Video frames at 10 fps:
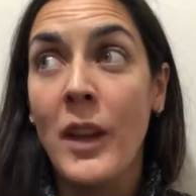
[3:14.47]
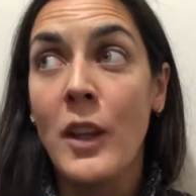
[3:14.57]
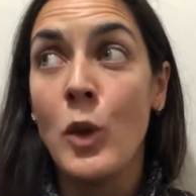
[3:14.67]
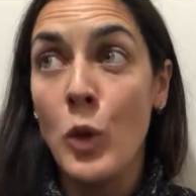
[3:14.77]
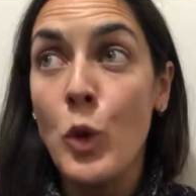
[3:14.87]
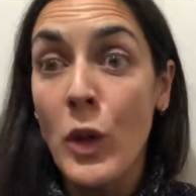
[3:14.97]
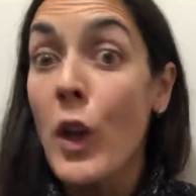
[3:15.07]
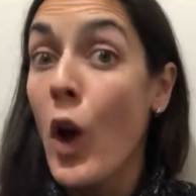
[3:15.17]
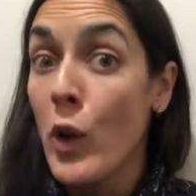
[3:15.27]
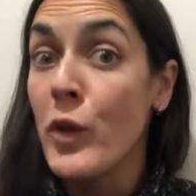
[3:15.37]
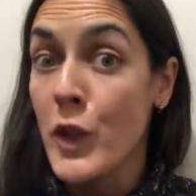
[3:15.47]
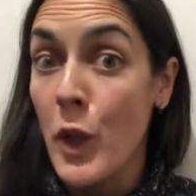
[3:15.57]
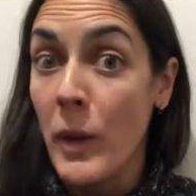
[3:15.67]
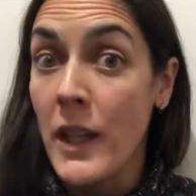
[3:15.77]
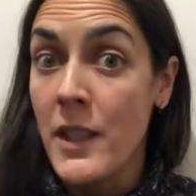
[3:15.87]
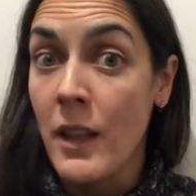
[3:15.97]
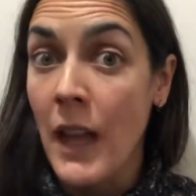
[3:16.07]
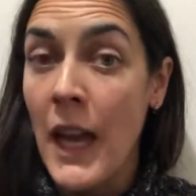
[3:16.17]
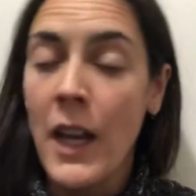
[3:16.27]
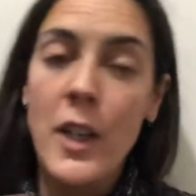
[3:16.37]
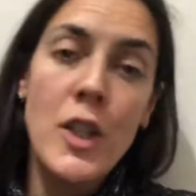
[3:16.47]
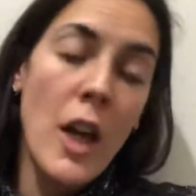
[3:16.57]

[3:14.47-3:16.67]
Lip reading: you can overdo it, okay? And I